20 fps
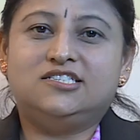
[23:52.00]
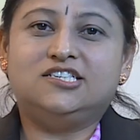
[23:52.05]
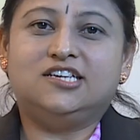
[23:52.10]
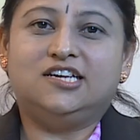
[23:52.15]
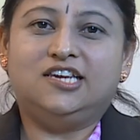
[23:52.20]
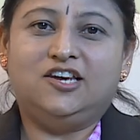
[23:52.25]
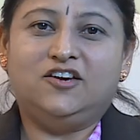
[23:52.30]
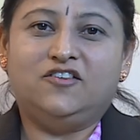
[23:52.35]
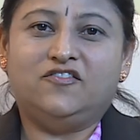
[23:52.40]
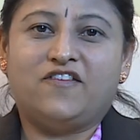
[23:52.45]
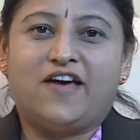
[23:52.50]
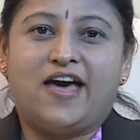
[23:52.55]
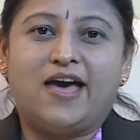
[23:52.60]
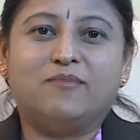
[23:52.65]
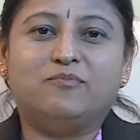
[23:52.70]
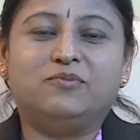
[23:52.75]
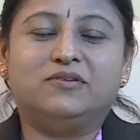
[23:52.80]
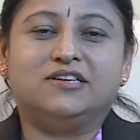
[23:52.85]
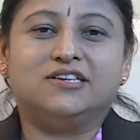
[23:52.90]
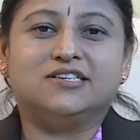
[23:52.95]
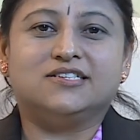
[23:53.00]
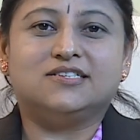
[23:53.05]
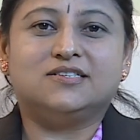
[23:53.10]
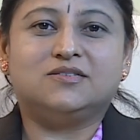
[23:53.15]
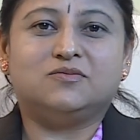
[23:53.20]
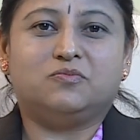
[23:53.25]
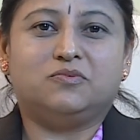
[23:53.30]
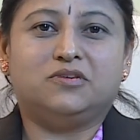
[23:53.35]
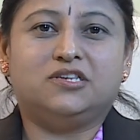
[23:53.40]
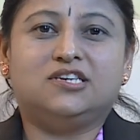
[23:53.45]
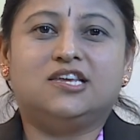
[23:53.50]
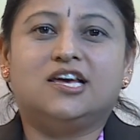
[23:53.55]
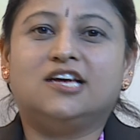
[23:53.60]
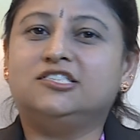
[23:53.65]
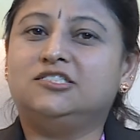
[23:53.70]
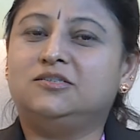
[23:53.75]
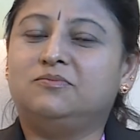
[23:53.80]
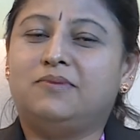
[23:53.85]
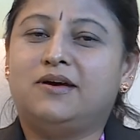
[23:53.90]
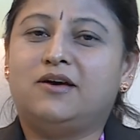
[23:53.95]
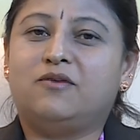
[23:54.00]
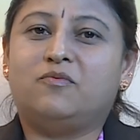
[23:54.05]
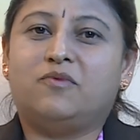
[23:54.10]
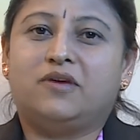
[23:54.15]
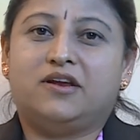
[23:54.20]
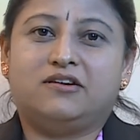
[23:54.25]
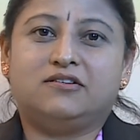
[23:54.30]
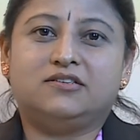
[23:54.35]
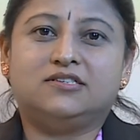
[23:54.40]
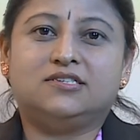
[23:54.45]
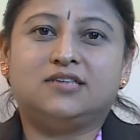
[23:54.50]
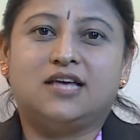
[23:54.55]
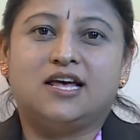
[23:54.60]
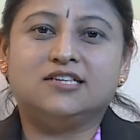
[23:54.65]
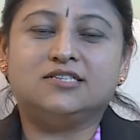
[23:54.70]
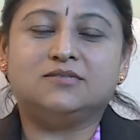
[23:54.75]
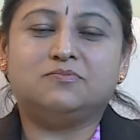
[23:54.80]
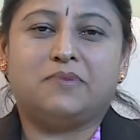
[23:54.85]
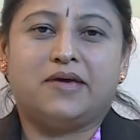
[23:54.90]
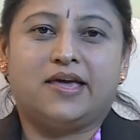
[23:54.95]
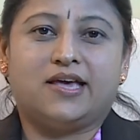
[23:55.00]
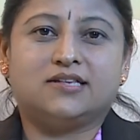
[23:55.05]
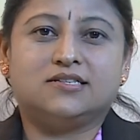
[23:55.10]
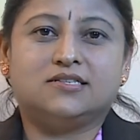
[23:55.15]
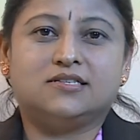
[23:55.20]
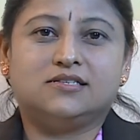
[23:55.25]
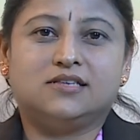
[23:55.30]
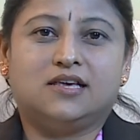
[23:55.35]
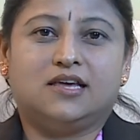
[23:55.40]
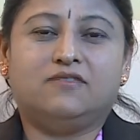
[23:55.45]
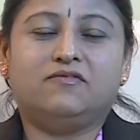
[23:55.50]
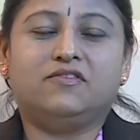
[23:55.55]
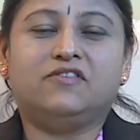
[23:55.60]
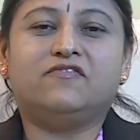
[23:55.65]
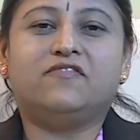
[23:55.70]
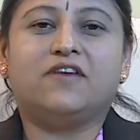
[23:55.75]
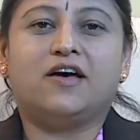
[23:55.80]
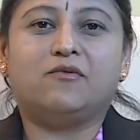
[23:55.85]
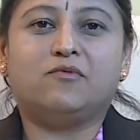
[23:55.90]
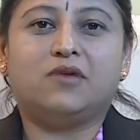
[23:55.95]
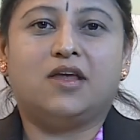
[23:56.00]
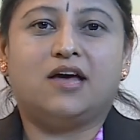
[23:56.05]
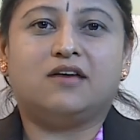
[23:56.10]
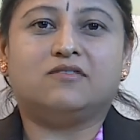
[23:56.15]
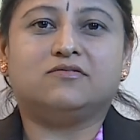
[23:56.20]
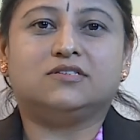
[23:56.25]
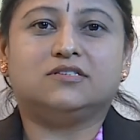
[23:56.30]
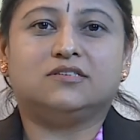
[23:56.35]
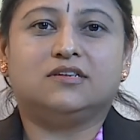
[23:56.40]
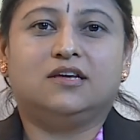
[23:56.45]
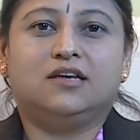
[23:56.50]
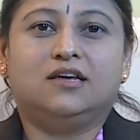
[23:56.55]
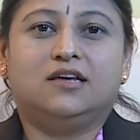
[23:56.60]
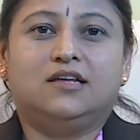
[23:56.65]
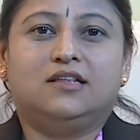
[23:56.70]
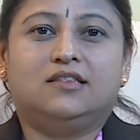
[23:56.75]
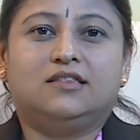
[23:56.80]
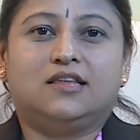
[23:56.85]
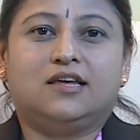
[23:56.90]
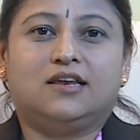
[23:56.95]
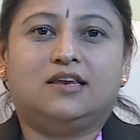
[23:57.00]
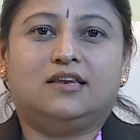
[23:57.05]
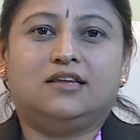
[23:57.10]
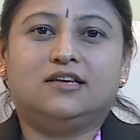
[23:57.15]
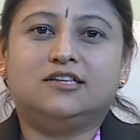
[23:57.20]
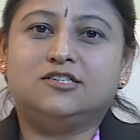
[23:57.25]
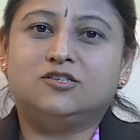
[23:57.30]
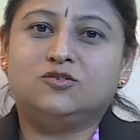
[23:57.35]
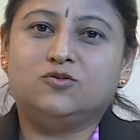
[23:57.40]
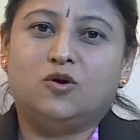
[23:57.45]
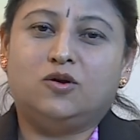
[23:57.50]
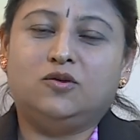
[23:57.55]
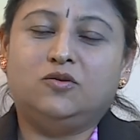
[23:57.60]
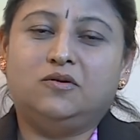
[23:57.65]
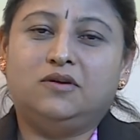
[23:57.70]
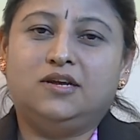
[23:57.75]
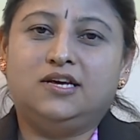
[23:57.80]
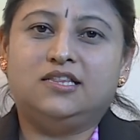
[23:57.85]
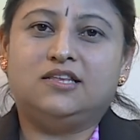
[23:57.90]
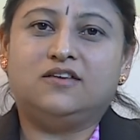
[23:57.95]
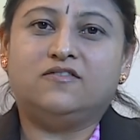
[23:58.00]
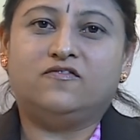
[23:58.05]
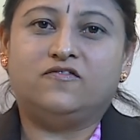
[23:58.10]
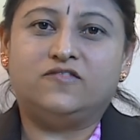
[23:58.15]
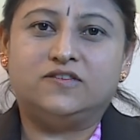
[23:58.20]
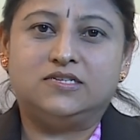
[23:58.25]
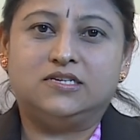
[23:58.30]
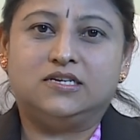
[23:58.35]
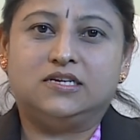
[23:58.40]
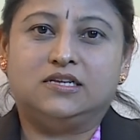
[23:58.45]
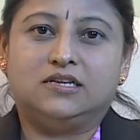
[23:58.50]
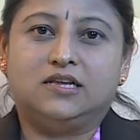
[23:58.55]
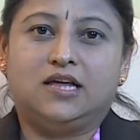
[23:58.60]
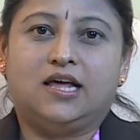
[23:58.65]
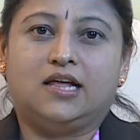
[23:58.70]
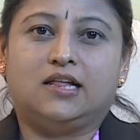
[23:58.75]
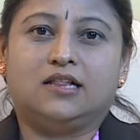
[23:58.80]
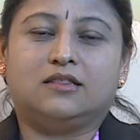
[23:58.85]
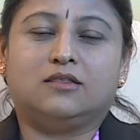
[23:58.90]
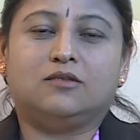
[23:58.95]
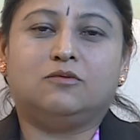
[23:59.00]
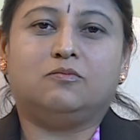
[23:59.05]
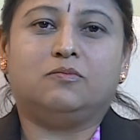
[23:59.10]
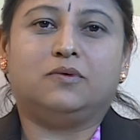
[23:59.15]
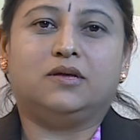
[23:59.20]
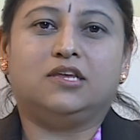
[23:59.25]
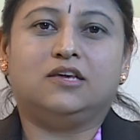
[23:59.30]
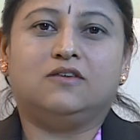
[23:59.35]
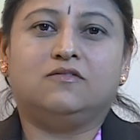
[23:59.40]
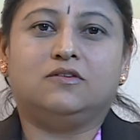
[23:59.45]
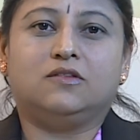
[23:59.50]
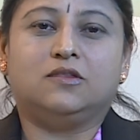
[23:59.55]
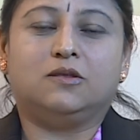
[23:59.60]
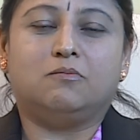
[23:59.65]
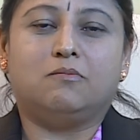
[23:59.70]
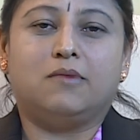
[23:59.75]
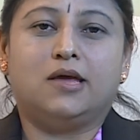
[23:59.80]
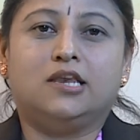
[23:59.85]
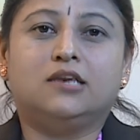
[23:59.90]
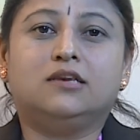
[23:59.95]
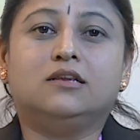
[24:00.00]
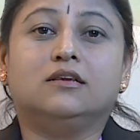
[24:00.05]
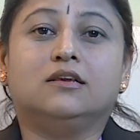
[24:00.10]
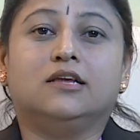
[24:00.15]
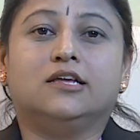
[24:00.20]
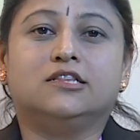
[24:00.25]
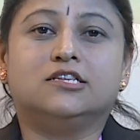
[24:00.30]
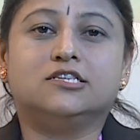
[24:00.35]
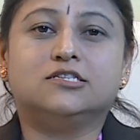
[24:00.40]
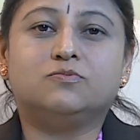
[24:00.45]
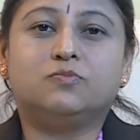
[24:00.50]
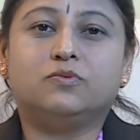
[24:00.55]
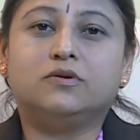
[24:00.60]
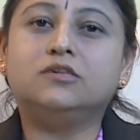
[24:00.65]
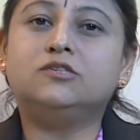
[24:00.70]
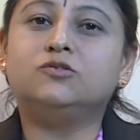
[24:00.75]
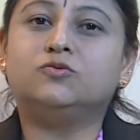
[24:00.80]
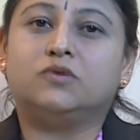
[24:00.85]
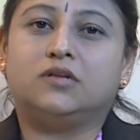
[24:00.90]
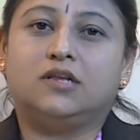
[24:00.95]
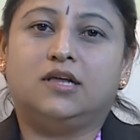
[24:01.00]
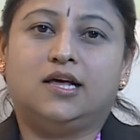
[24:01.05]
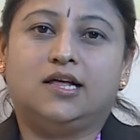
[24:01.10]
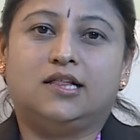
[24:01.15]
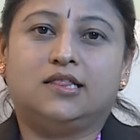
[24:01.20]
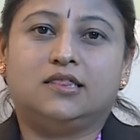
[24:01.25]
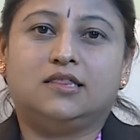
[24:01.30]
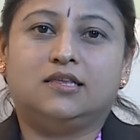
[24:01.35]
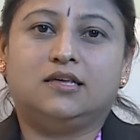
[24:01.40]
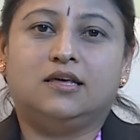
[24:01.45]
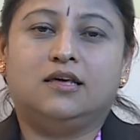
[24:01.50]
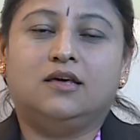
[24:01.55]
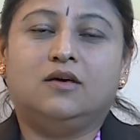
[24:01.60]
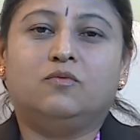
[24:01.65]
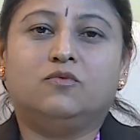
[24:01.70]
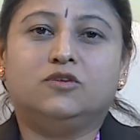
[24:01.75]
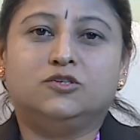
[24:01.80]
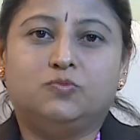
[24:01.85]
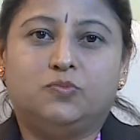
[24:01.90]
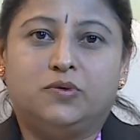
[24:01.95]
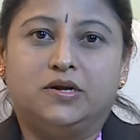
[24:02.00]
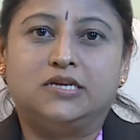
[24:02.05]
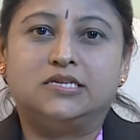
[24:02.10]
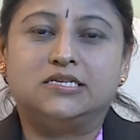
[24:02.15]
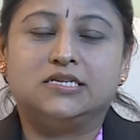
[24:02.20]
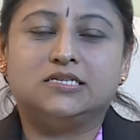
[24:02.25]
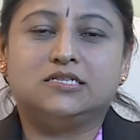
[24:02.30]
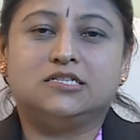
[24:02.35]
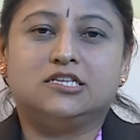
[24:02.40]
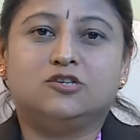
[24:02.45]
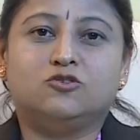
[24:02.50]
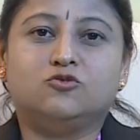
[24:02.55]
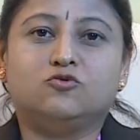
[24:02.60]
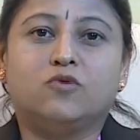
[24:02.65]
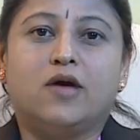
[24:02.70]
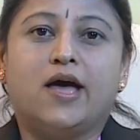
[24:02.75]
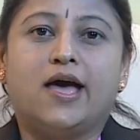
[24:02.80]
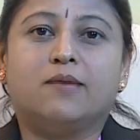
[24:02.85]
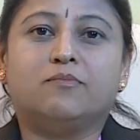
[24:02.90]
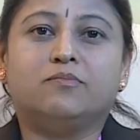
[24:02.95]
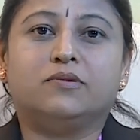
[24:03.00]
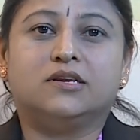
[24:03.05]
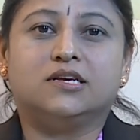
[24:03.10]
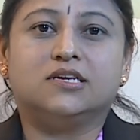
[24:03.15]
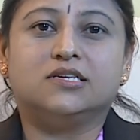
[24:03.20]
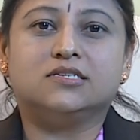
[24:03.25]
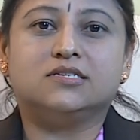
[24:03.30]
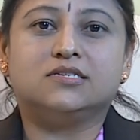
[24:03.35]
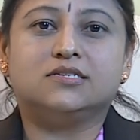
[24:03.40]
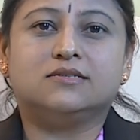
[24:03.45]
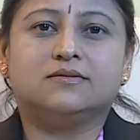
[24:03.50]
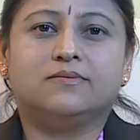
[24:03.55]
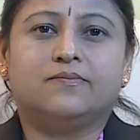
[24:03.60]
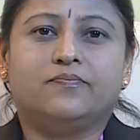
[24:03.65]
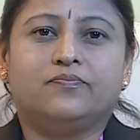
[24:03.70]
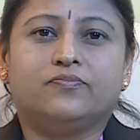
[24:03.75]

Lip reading: Journey of happiness, we touched about various aspects, and we found out that it's not only the physical health, but even the mental and the spiritual health which brings us the true happiness.